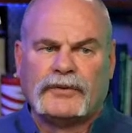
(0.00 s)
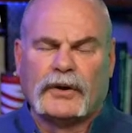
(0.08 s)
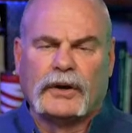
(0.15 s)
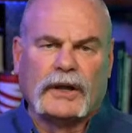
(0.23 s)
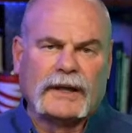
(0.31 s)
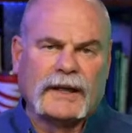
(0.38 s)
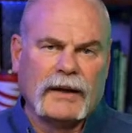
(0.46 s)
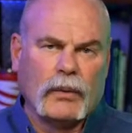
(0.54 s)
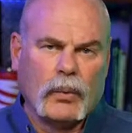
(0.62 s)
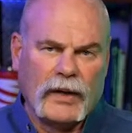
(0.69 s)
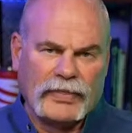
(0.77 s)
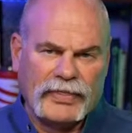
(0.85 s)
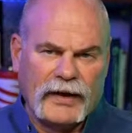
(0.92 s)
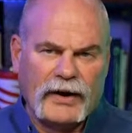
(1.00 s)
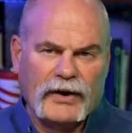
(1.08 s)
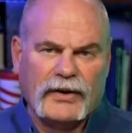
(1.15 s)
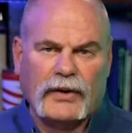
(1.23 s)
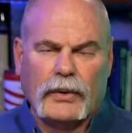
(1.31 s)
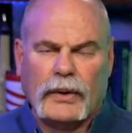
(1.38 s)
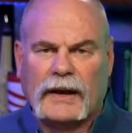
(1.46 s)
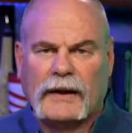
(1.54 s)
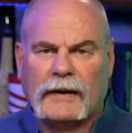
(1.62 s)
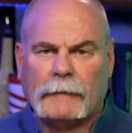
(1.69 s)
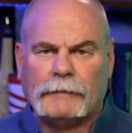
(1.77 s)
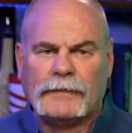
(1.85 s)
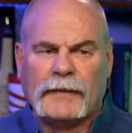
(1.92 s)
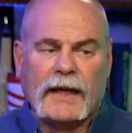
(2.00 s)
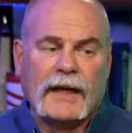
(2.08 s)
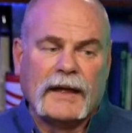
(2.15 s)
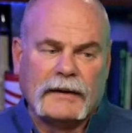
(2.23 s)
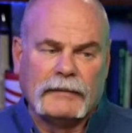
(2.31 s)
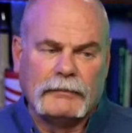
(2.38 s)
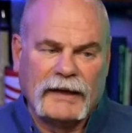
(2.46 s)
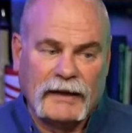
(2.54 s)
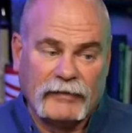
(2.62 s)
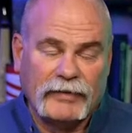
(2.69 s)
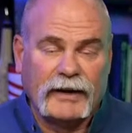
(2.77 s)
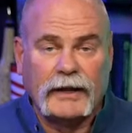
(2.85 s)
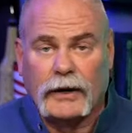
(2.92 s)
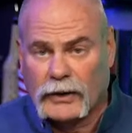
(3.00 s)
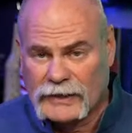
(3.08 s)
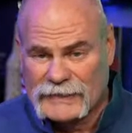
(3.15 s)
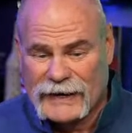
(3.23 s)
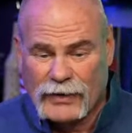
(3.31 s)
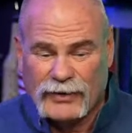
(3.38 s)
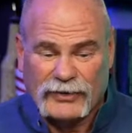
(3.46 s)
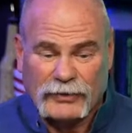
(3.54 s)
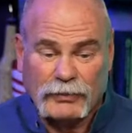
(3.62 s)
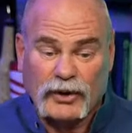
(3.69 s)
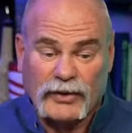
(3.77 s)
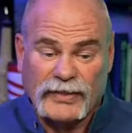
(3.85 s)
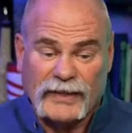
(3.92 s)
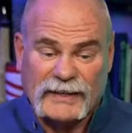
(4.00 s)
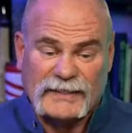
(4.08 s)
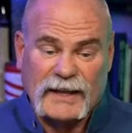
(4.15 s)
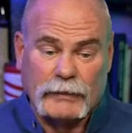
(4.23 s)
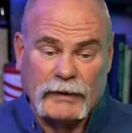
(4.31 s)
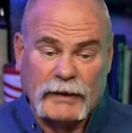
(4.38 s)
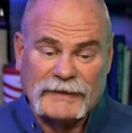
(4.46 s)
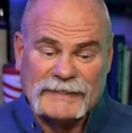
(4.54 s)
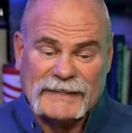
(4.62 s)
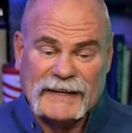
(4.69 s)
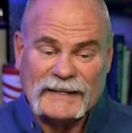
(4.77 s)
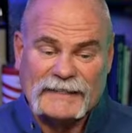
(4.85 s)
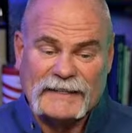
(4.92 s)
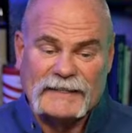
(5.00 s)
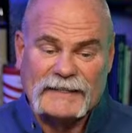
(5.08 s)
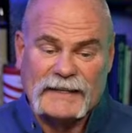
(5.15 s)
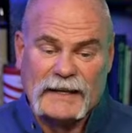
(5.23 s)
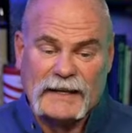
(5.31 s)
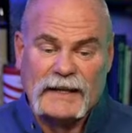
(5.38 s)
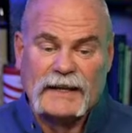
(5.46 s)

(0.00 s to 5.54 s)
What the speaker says: to look at what they're doing and make a video because I know there's some cool things coming up in Texas.